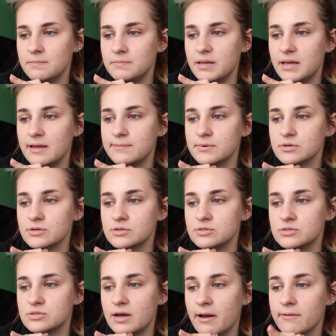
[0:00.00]
be able,
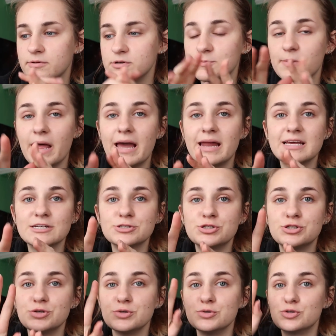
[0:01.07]
I was planning
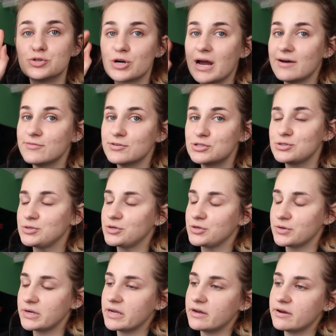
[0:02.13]
to travel to
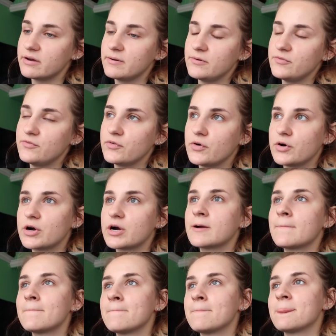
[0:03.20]
Korea for
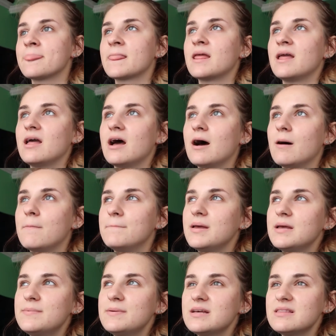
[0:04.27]

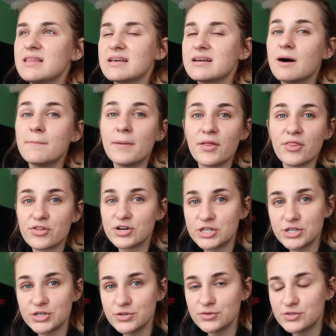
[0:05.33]
maybe like a month or
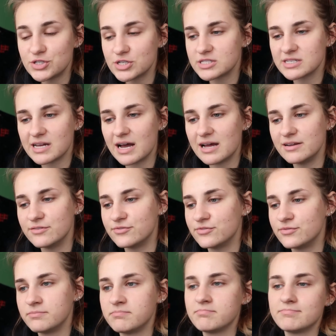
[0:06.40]
two, just to kind of,
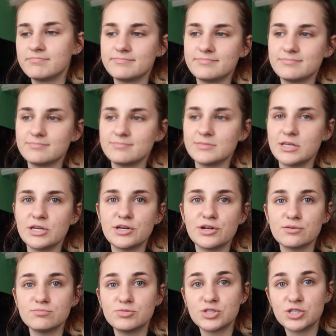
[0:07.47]
you
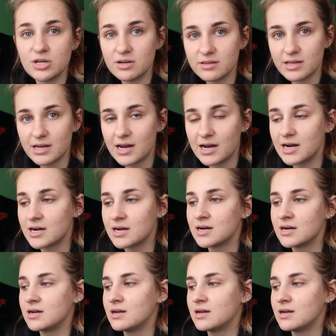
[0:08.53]
know, chill there,